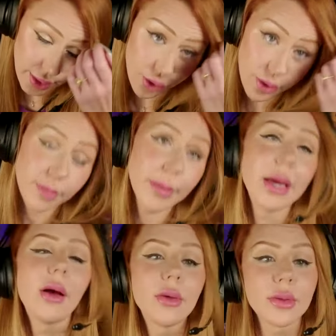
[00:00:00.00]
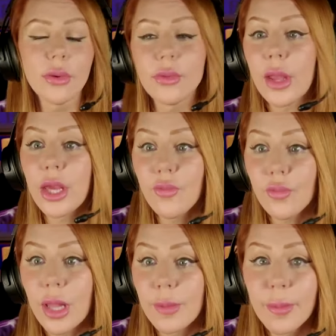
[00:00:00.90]
It's just me. Also, thank you
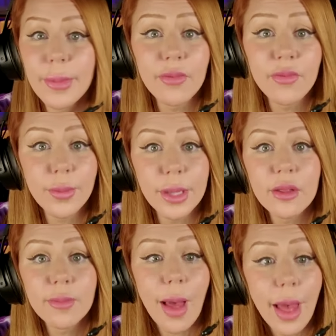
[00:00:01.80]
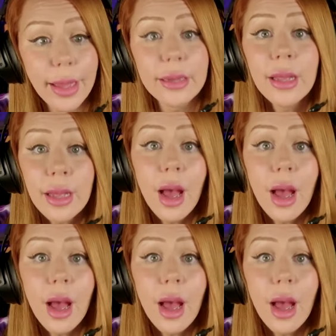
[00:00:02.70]
for letting me be a few minutes behind.